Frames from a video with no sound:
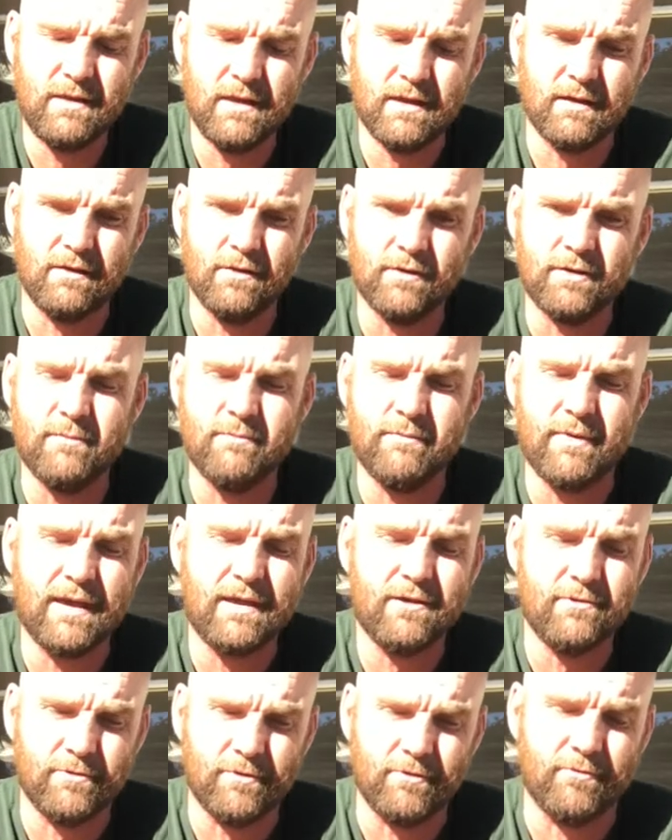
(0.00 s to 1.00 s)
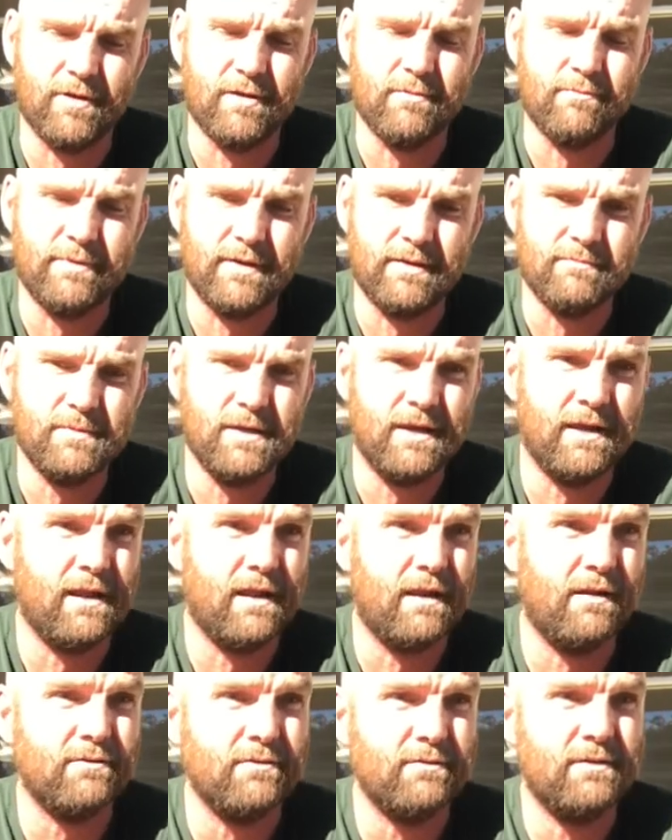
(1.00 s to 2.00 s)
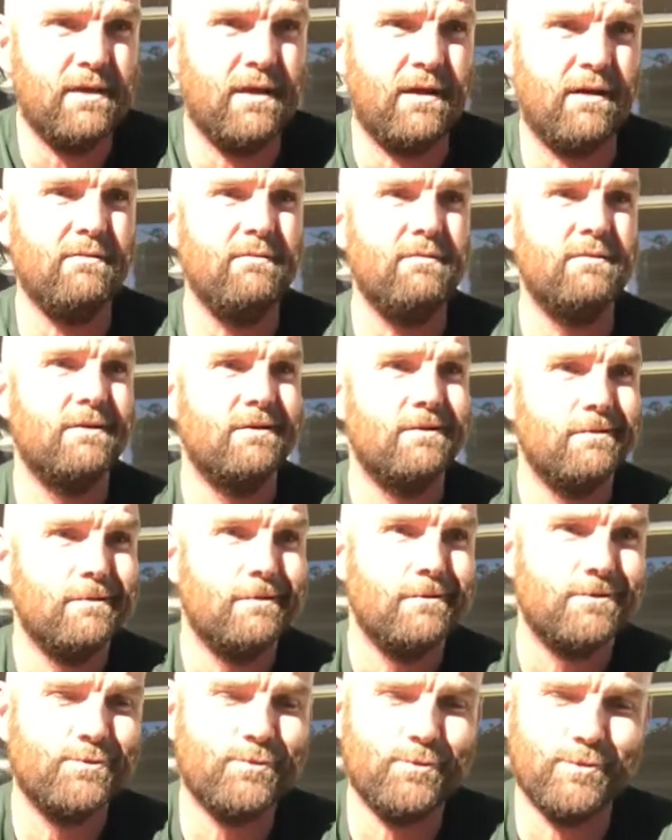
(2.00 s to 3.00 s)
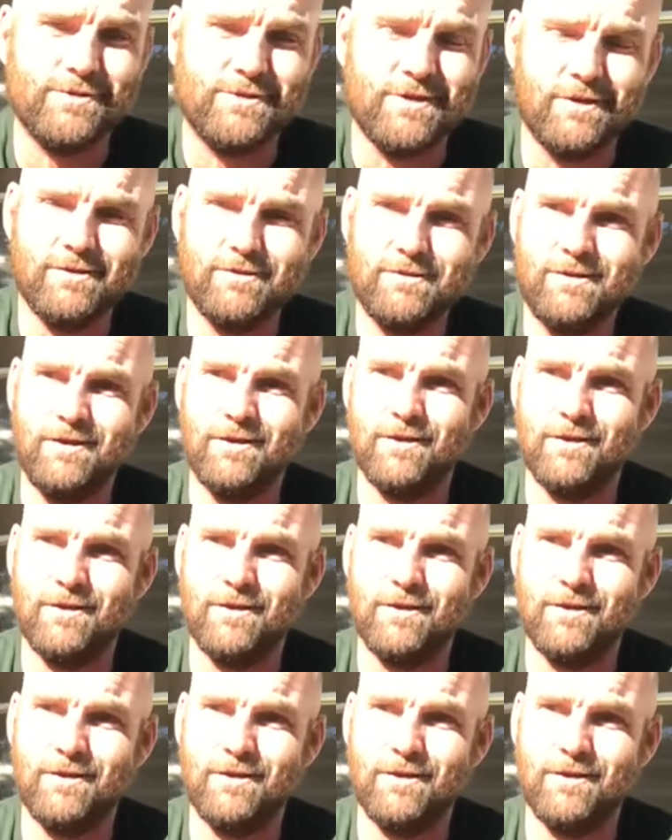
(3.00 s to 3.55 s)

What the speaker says: looking back, a regret. But it's always that,